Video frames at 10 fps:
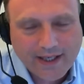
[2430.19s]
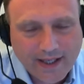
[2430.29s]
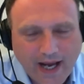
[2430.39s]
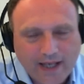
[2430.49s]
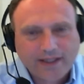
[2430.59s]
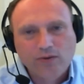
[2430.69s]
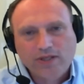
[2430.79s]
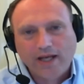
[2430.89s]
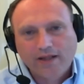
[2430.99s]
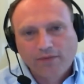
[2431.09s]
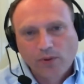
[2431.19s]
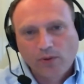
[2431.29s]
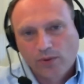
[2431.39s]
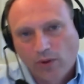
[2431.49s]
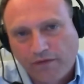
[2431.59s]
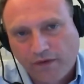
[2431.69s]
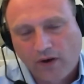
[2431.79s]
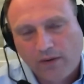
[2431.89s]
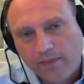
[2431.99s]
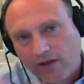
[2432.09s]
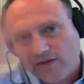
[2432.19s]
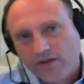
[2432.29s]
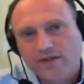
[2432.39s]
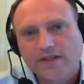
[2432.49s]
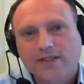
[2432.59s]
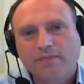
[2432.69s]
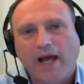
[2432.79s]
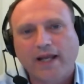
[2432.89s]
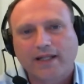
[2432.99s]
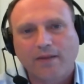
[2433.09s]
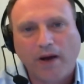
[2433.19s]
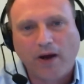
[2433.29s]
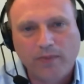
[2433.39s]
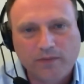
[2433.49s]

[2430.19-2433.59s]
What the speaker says: act outside the rule of law because there is this blanket empowerment.